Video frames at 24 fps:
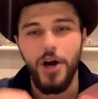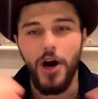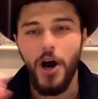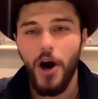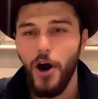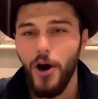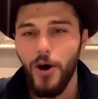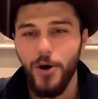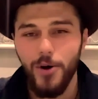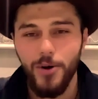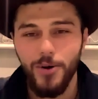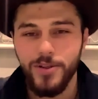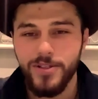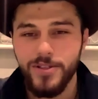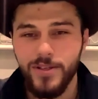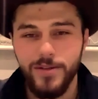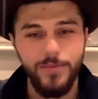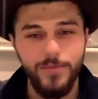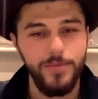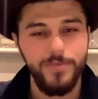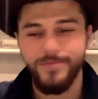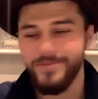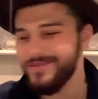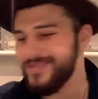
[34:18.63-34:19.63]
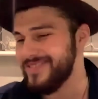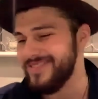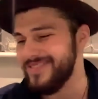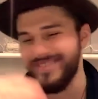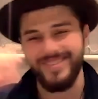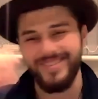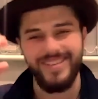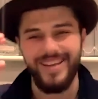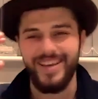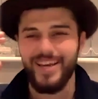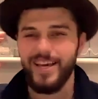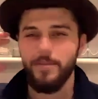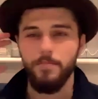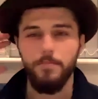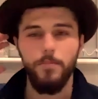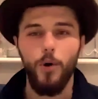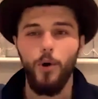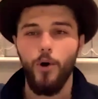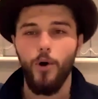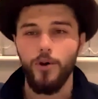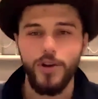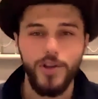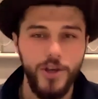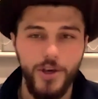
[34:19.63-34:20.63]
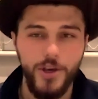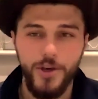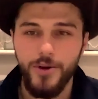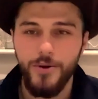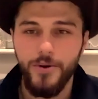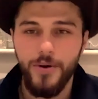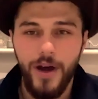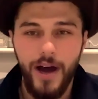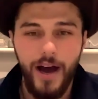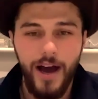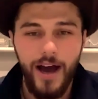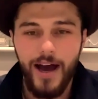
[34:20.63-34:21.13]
holds and seeing more of you.